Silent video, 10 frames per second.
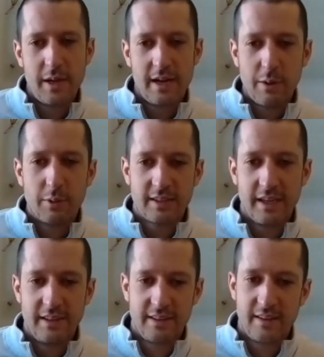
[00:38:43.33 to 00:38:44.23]
And I will say
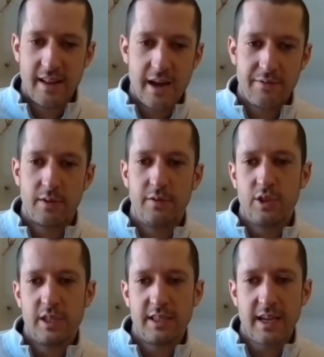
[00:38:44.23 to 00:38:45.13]
this is not for
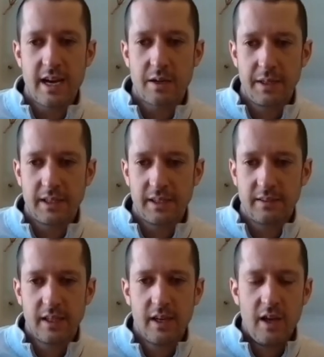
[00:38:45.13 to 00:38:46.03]
Virginia Tech, because
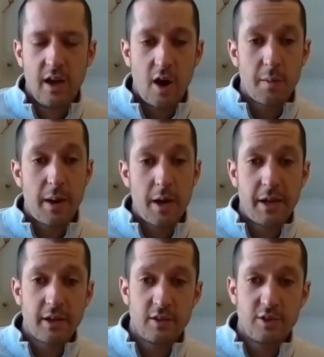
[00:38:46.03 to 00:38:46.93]
our
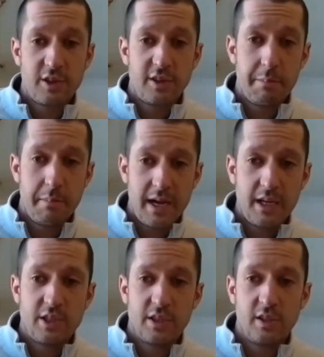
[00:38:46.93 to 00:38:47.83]
biomedical engineering
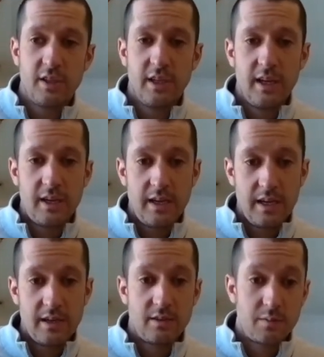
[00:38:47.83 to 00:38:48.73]
major
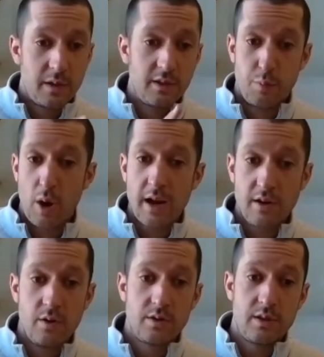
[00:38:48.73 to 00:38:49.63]
is brand
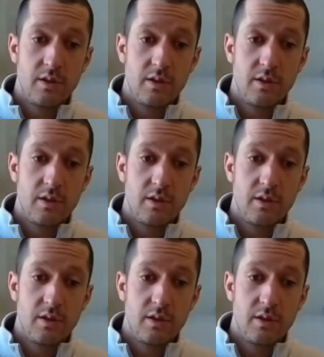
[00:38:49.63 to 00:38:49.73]
new still.